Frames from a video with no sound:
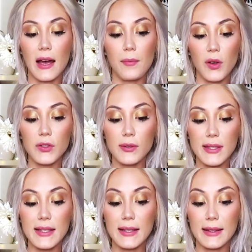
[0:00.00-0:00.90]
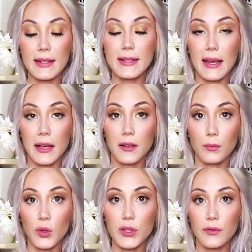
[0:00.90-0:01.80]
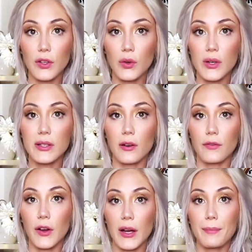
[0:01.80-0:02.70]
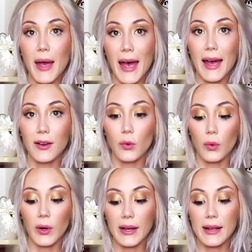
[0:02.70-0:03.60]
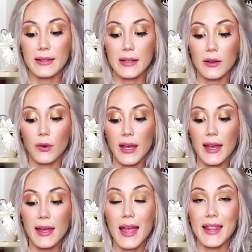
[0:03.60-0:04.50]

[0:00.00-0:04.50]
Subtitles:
I'm also seeing that these animals of yours are very pack oriented, okay?